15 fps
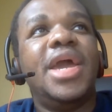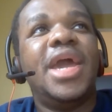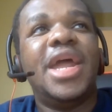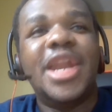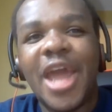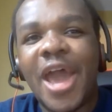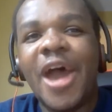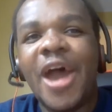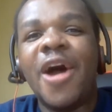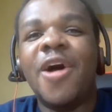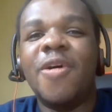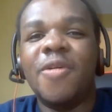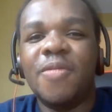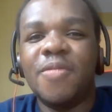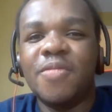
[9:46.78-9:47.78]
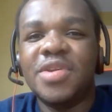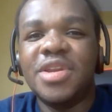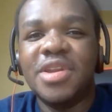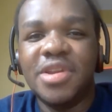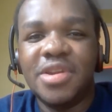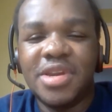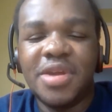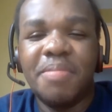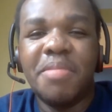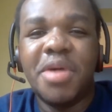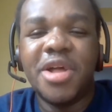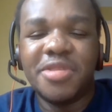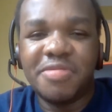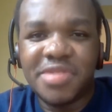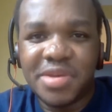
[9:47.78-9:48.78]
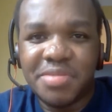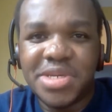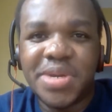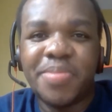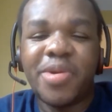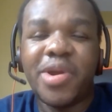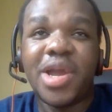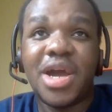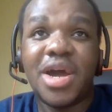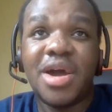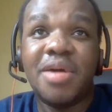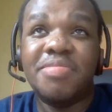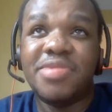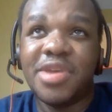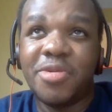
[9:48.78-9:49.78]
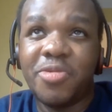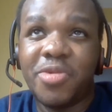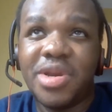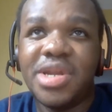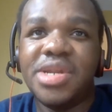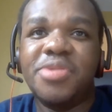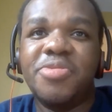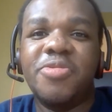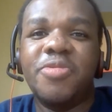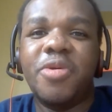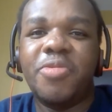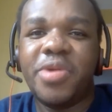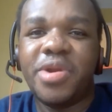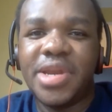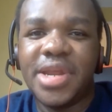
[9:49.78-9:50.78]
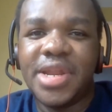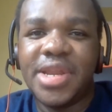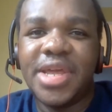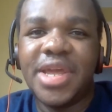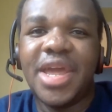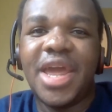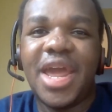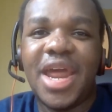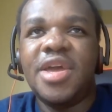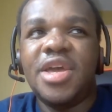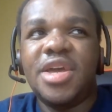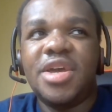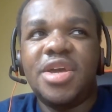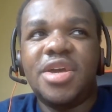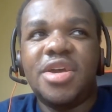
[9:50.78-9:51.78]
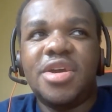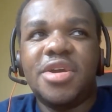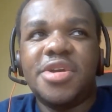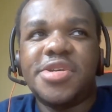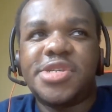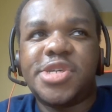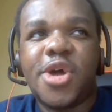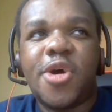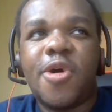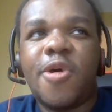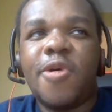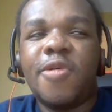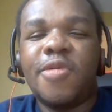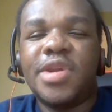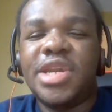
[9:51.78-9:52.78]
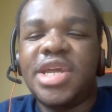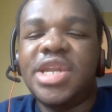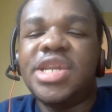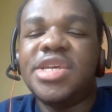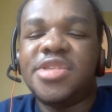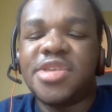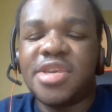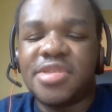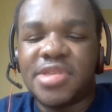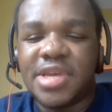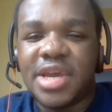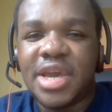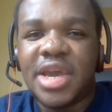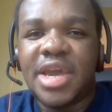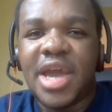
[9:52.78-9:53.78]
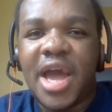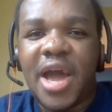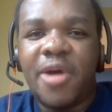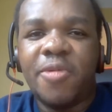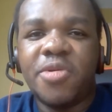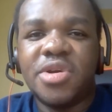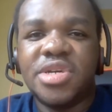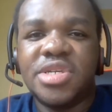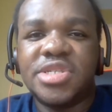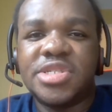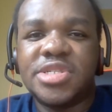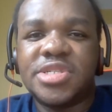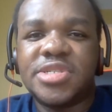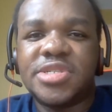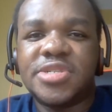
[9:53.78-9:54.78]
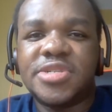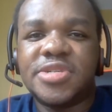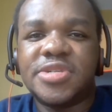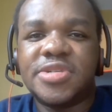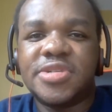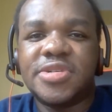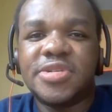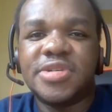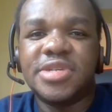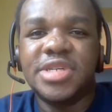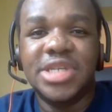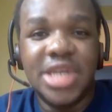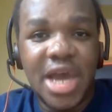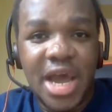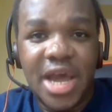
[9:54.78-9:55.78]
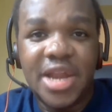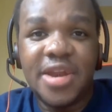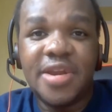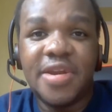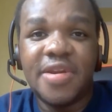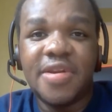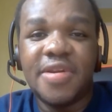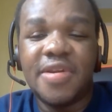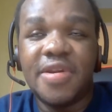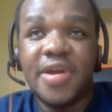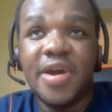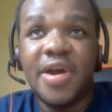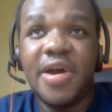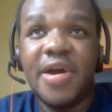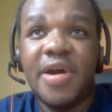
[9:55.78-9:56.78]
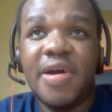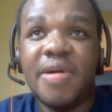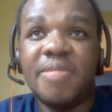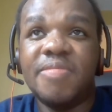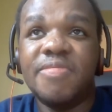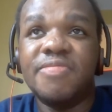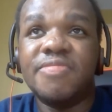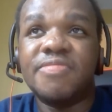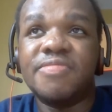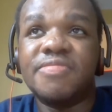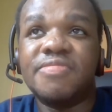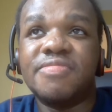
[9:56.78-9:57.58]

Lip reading: and now the month of September comes and we're dealing with what we're dealing. So, needless to say, I was done. Um,